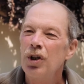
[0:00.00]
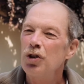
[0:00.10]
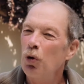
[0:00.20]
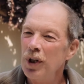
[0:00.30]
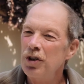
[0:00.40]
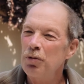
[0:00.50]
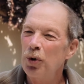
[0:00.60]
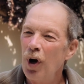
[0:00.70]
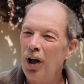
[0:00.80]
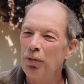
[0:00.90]
So what's the
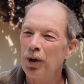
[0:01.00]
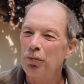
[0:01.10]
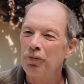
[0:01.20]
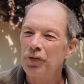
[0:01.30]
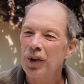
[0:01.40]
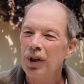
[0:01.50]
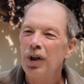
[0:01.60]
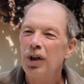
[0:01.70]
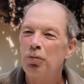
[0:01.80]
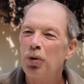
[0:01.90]
problem?
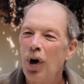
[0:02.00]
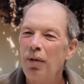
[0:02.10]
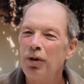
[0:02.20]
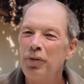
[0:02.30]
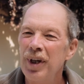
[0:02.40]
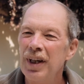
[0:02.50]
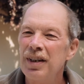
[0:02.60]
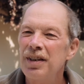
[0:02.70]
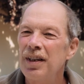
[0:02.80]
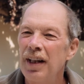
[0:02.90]
The problem
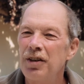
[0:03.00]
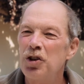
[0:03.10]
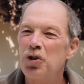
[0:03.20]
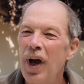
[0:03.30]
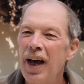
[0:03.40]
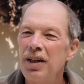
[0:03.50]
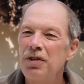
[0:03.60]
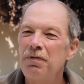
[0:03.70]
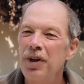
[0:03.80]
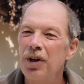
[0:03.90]
is that the
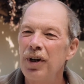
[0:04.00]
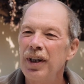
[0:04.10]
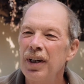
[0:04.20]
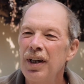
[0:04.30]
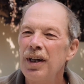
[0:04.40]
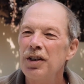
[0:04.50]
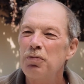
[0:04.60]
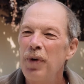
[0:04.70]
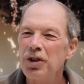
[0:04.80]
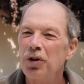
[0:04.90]
stratospheric
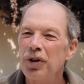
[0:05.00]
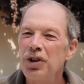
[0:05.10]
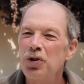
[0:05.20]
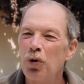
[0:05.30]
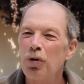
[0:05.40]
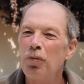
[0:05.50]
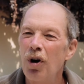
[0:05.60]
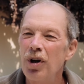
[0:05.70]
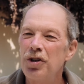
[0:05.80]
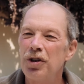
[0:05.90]
specialty store
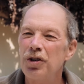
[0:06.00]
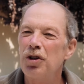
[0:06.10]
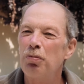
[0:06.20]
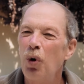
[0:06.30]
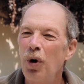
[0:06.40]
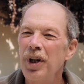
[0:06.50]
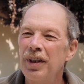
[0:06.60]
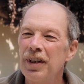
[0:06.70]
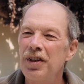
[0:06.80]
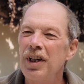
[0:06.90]
margins supporting
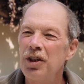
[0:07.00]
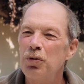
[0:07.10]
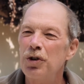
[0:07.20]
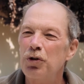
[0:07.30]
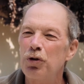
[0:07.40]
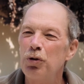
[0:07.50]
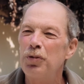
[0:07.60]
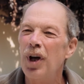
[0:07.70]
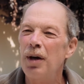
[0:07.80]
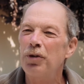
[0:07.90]
this interest group
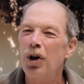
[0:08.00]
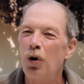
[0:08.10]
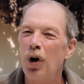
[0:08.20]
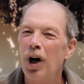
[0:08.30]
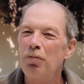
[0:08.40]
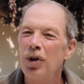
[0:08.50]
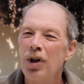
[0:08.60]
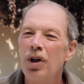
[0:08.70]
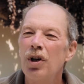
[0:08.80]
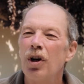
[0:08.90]
type co-op
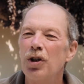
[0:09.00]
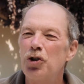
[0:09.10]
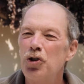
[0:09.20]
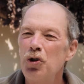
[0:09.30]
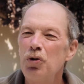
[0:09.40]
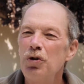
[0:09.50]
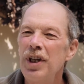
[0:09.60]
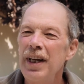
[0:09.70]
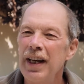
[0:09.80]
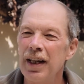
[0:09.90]
are soon
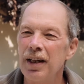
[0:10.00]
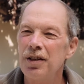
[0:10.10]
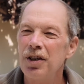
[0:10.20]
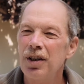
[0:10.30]
to end.